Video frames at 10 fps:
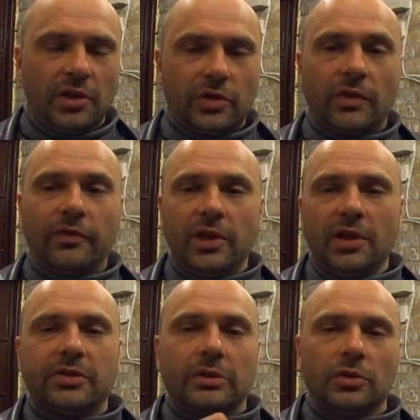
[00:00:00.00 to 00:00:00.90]
So I
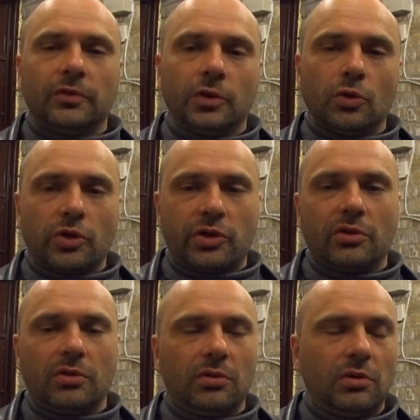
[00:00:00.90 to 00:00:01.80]
think it's a lot of
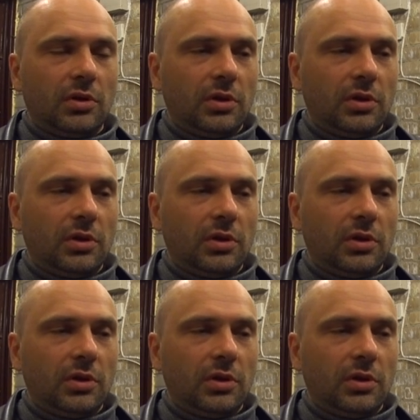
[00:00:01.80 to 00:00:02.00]
torsion,